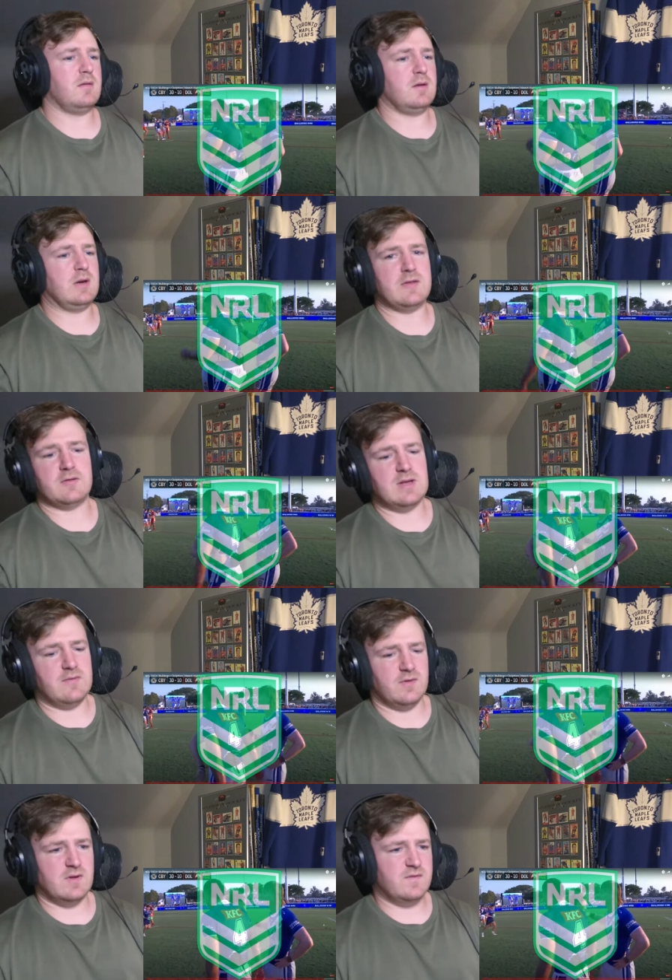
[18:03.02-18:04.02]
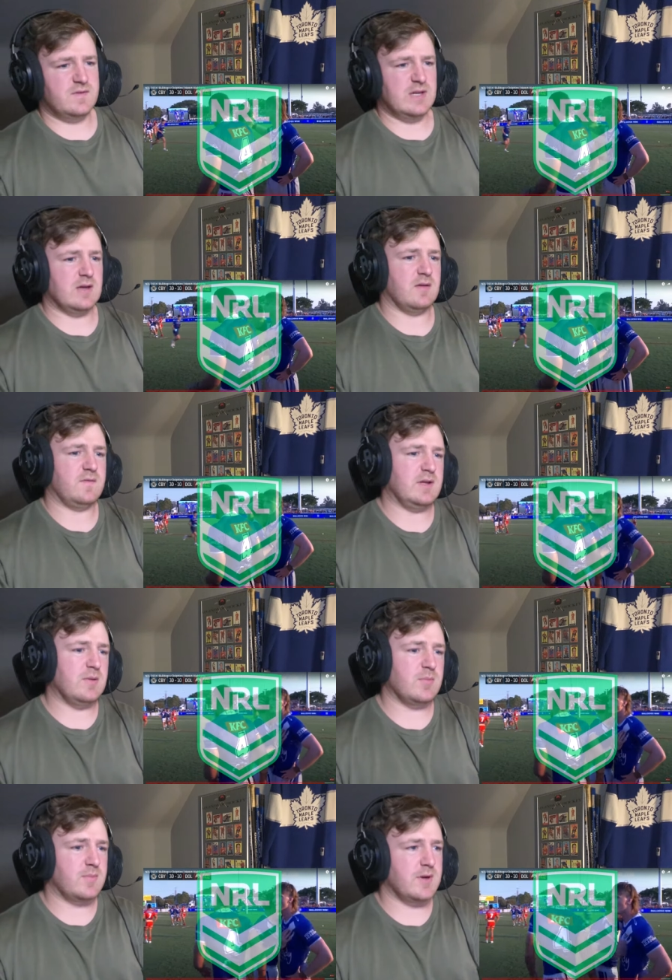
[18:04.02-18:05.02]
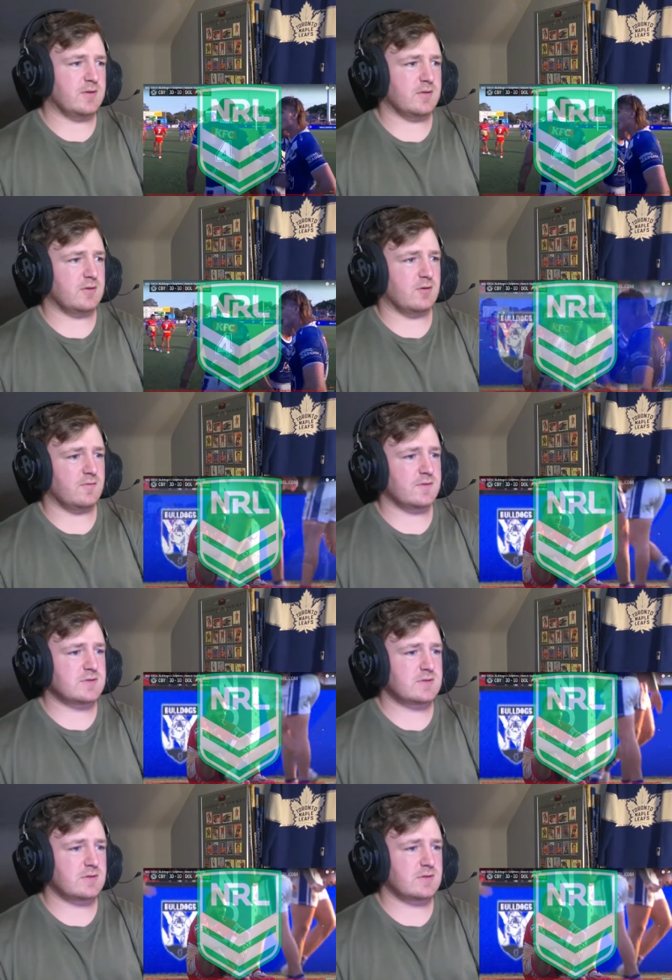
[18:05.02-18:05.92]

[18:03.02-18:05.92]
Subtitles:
another level of team compared to the Dolphins.